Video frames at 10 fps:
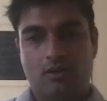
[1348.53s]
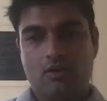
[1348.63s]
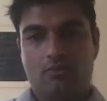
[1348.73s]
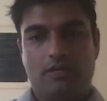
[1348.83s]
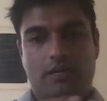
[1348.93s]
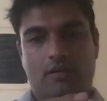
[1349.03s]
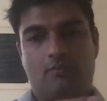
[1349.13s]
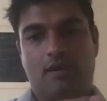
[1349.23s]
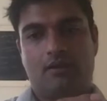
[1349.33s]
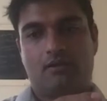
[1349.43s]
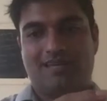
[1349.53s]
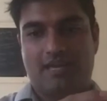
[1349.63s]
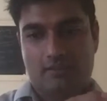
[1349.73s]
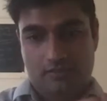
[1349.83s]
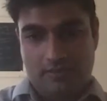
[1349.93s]
we care about
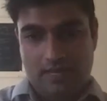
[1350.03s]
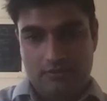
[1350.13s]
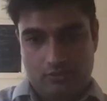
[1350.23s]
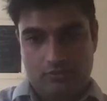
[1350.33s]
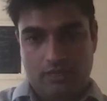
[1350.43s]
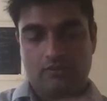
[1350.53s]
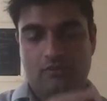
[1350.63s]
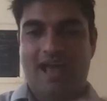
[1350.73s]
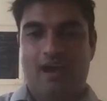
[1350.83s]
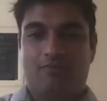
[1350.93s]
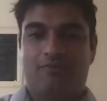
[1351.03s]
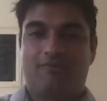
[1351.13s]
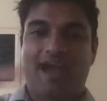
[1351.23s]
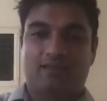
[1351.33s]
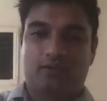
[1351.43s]
net expansion rate, so how
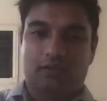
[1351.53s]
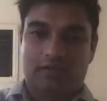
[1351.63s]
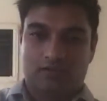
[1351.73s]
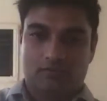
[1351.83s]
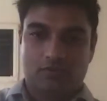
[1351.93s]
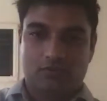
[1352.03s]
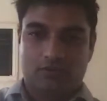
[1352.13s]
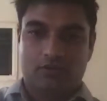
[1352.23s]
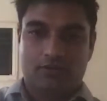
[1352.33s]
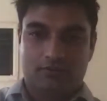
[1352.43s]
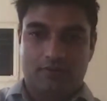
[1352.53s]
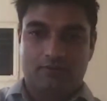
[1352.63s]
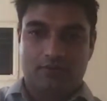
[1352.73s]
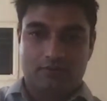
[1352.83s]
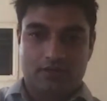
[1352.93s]
fast our customers grow their
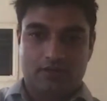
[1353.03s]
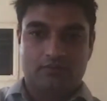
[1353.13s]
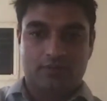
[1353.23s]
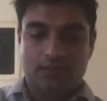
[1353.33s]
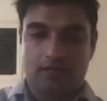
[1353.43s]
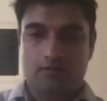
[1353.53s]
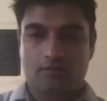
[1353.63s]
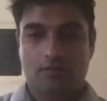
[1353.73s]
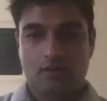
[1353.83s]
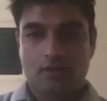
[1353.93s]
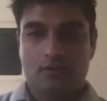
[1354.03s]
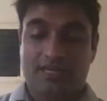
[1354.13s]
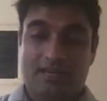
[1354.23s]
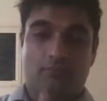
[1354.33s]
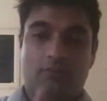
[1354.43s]
revenue year over year. We
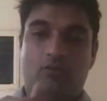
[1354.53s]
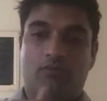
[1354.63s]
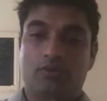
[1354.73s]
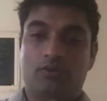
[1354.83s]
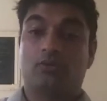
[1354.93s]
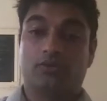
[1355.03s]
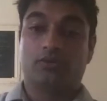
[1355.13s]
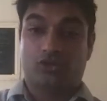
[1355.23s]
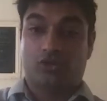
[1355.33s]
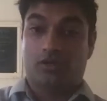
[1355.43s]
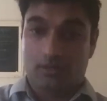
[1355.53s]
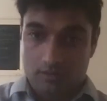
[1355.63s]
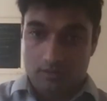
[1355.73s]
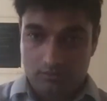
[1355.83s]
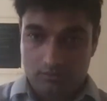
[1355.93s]
care about renewal
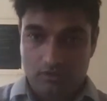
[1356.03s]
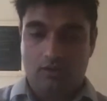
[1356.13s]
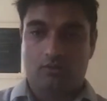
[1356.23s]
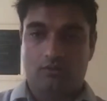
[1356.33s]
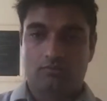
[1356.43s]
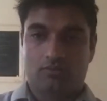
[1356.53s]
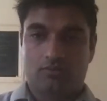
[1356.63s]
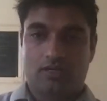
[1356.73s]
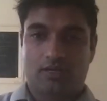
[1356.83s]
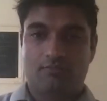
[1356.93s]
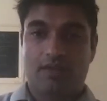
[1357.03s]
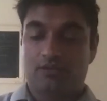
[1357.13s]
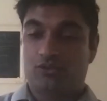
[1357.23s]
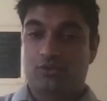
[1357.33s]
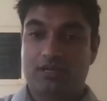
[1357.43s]
churn, so uh, making
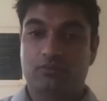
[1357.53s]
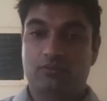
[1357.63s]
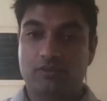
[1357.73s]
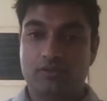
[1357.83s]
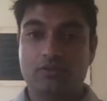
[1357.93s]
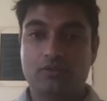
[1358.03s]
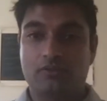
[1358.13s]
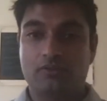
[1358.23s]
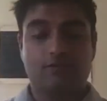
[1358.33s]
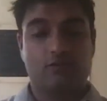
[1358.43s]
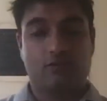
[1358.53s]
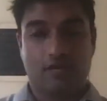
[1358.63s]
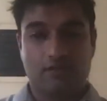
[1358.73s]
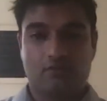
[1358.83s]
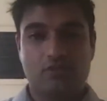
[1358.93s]
sure we don't lose not just
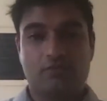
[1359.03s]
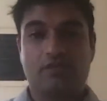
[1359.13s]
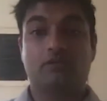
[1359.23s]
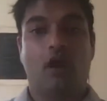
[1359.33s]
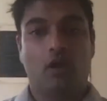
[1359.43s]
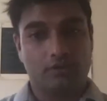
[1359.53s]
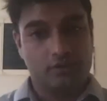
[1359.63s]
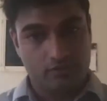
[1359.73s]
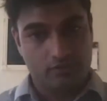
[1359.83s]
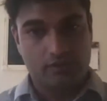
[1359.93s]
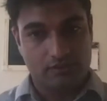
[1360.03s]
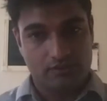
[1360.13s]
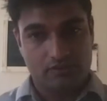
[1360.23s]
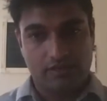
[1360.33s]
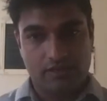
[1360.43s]
customers, but dollars for
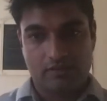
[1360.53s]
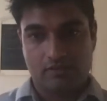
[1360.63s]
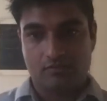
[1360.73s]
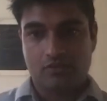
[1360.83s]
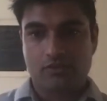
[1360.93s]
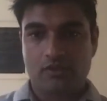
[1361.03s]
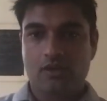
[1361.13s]
existing customers.